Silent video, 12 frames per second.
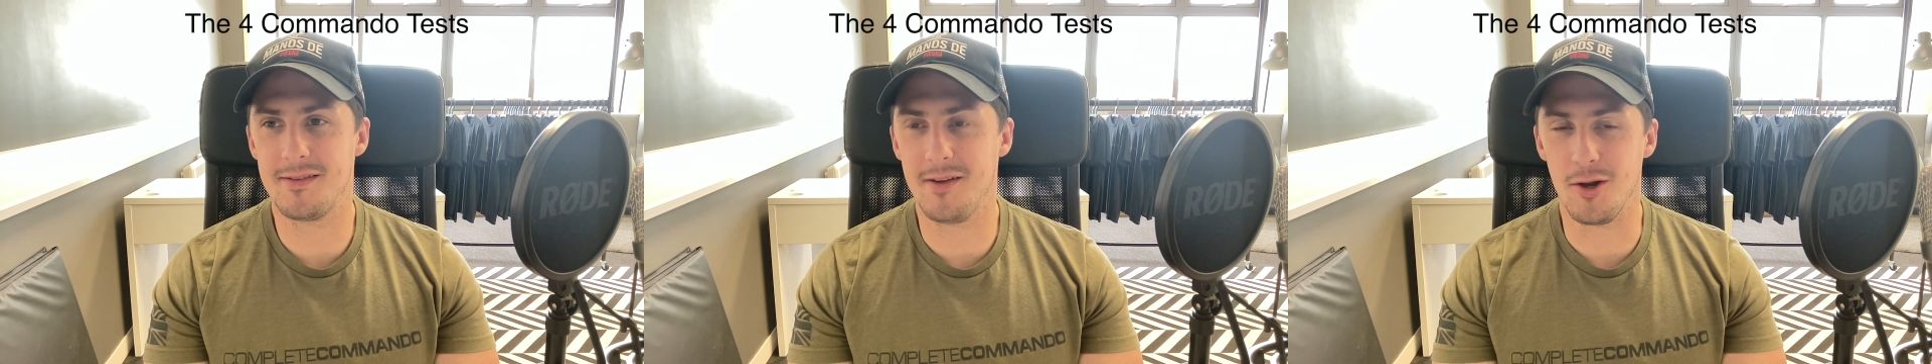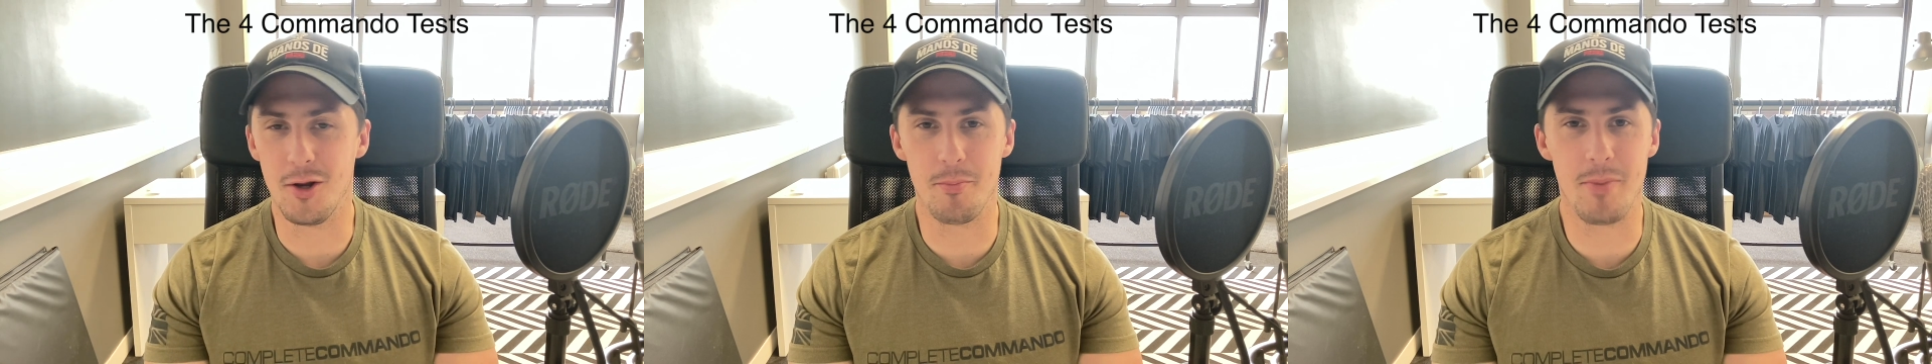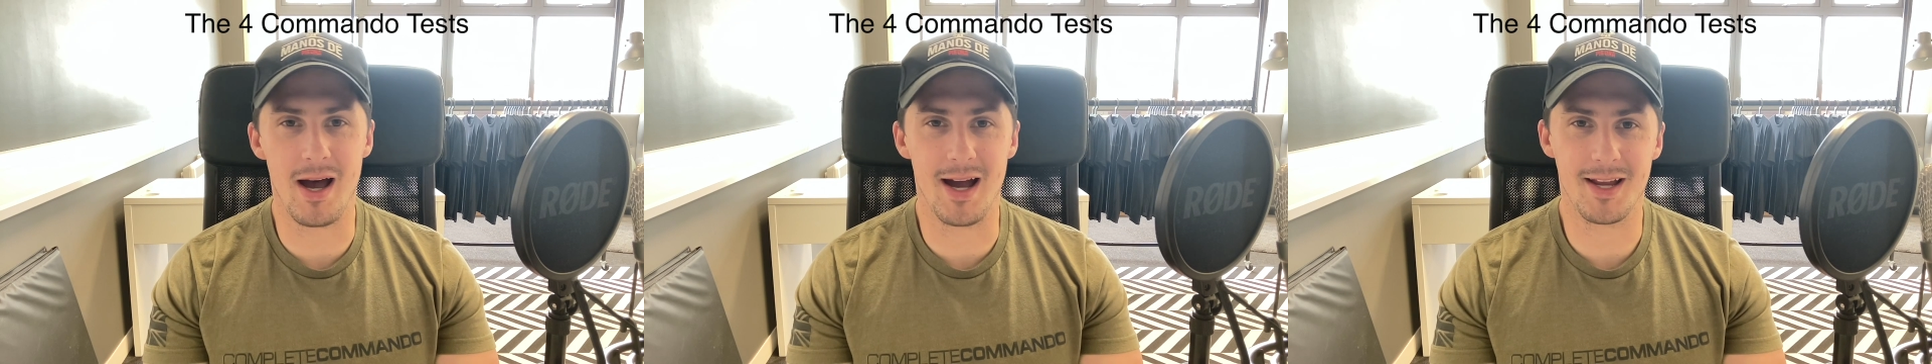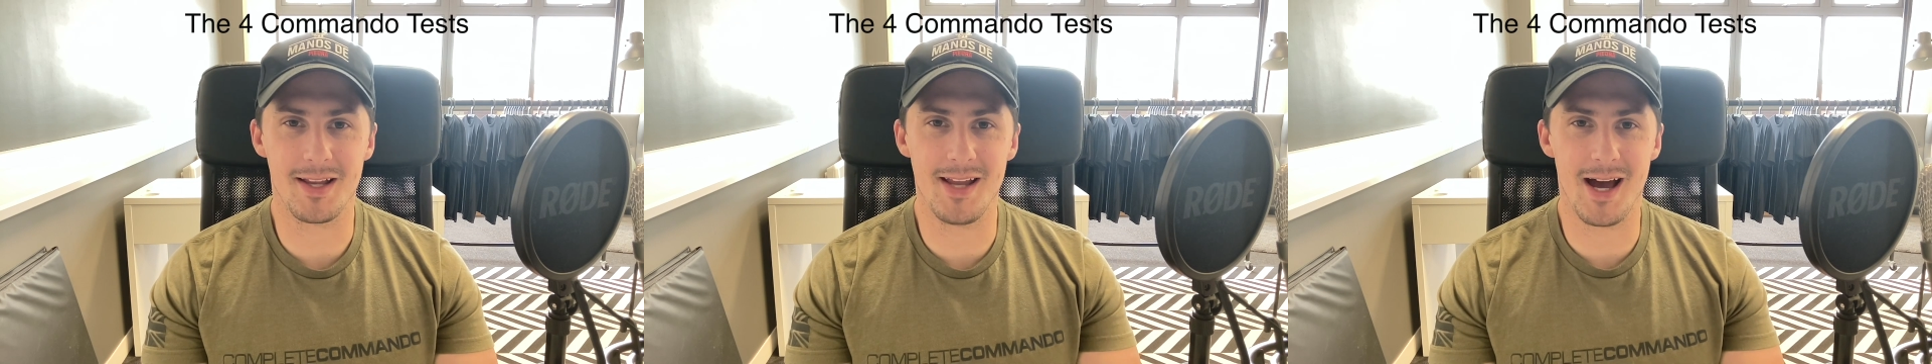I look
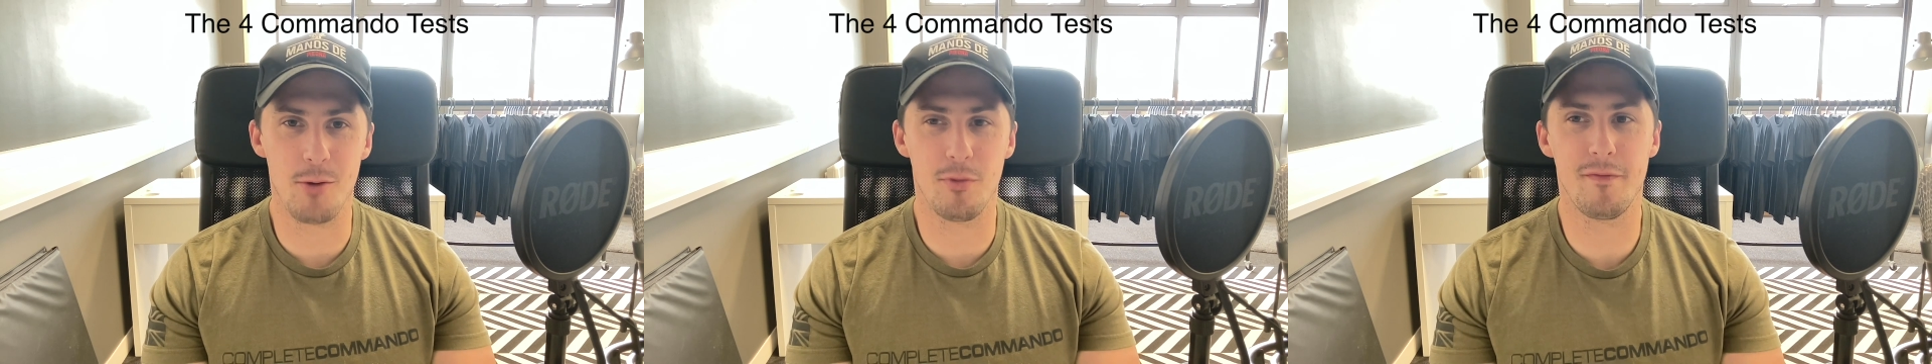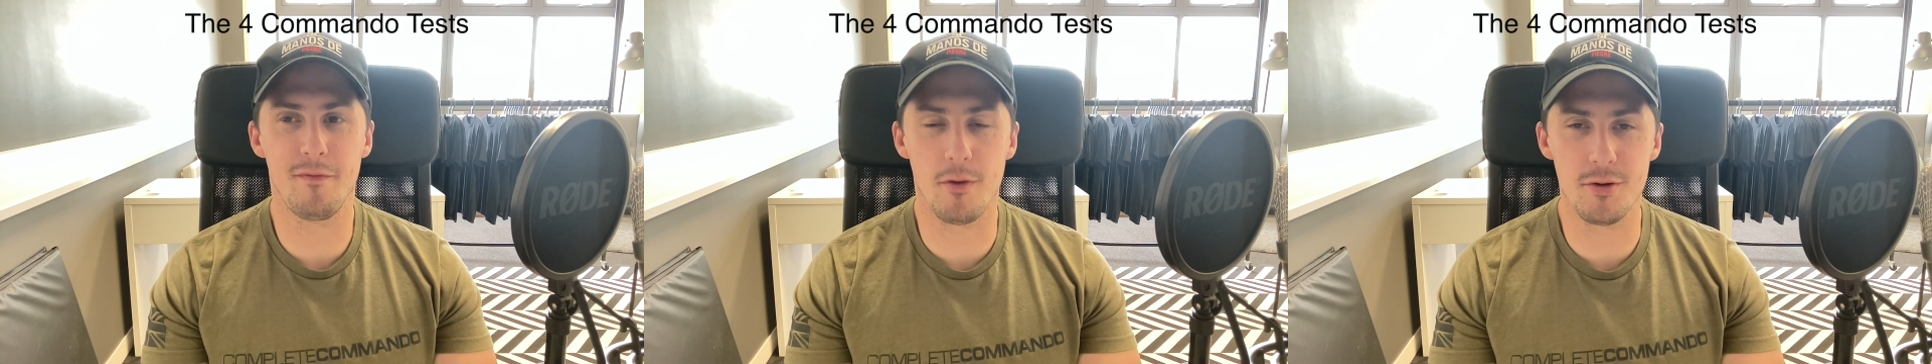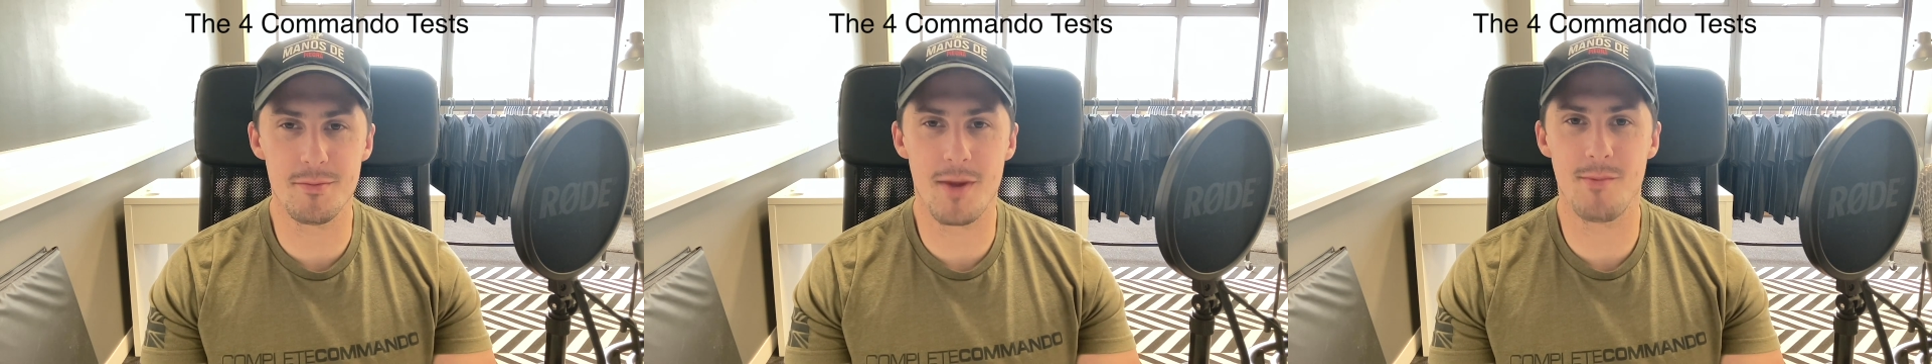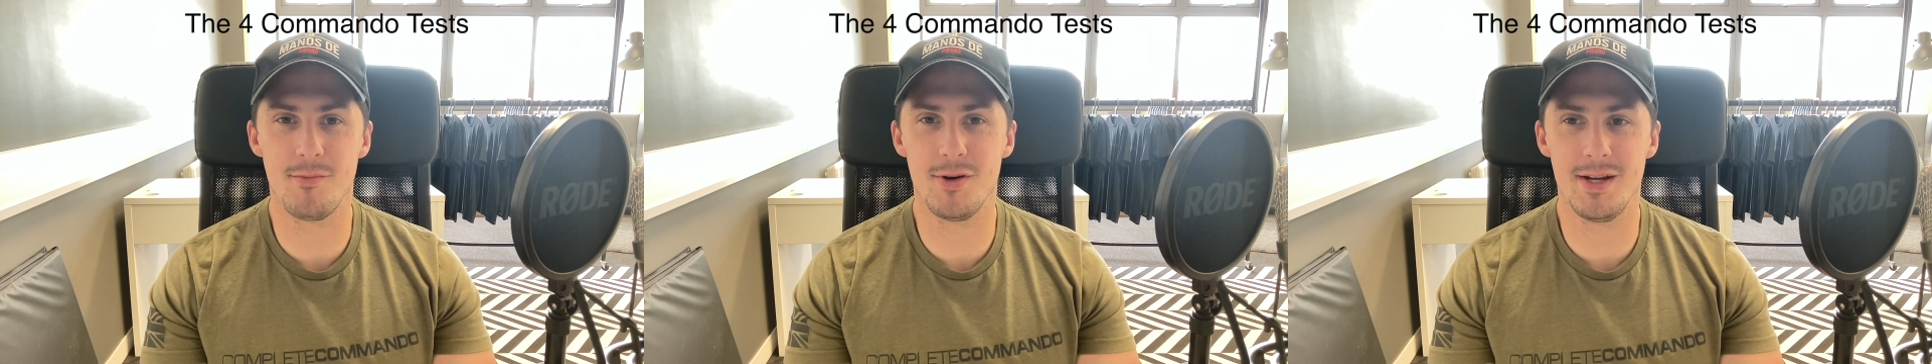back now with fond
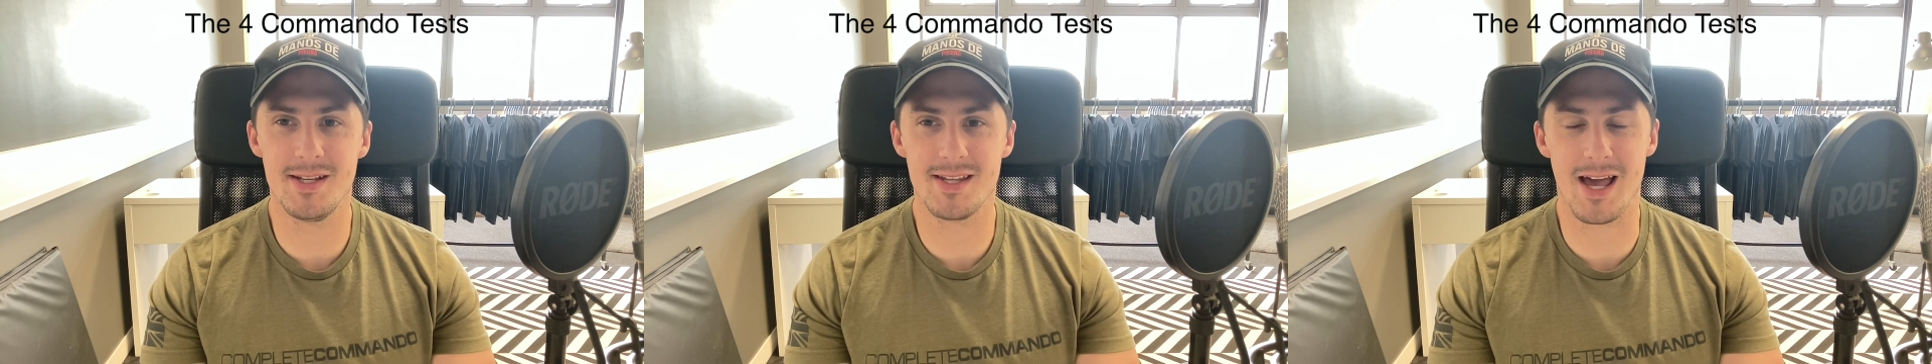memories.